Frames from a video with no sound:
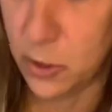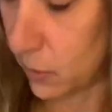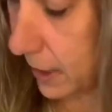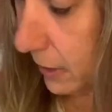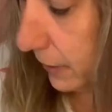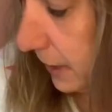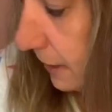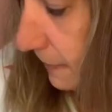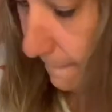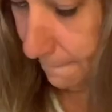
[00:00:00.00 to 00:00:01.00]
in your
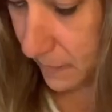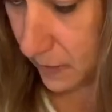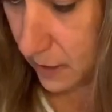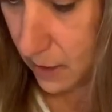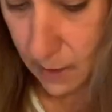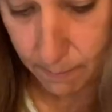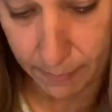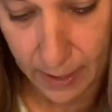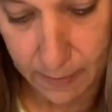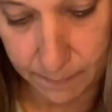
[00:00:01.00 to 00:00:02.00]
area,
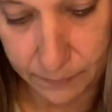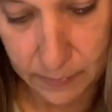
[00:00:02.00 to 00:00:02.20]
but